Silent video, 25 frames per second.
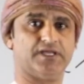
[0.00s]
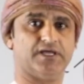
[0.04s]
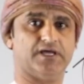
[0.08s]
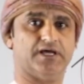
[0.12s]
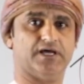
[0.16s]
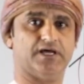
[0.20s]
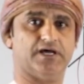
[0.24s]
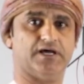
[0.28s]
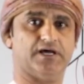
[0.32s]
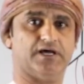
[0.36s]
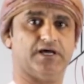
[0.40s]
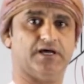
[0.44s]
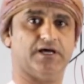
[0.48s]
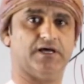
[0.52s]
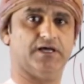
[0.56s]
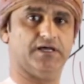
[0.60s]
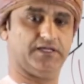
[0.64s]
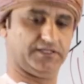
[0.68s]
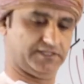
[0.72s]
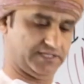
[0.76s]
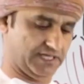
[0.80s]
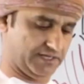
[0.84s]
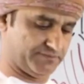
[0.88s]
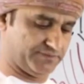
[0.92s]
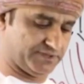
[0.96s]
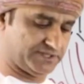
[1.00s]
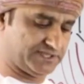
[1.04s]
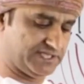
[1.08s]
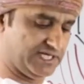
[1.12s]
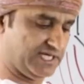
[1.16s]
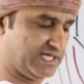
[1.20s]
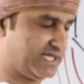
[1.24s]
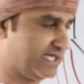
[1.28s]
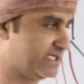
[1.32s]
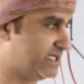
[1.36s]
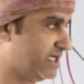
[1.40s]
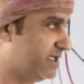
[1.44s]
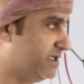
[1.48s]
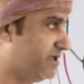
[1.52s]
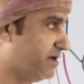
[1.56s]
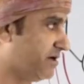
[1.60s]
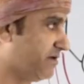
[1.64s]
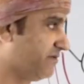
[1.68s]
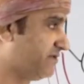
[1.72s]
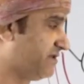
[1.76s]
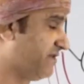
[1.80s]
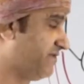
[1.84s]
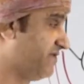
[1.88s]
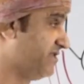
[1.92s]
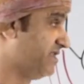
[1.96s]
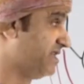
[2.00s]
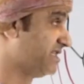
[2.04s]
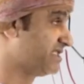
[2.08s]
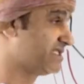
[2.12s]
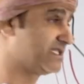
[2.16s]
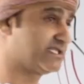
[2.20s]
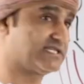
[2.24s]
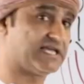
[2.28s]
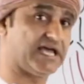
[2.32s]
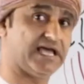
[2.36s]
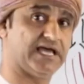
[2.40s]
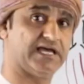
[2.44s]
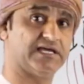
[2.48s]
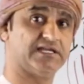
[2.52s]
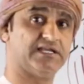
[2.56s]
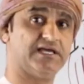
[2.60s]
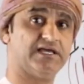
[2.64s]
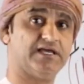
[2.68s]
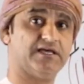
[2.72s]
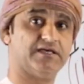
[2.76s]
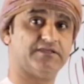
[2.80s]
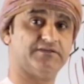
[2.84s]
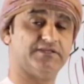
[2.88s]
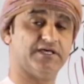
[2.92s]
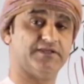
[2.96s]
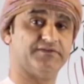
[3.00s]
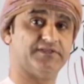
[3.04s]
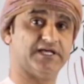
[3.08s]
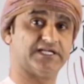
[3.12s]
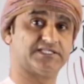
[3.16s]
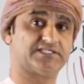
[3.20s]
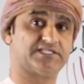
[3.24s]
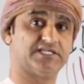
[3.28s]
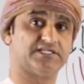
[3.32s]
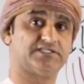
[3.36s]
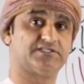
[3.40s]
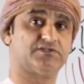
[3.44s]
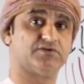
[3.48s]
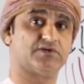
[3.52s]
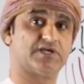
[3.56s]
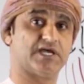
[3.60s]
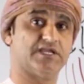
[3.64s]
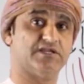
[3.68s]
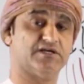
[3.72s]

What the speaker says: carboxylic acid derivative in this scale. Then that's it.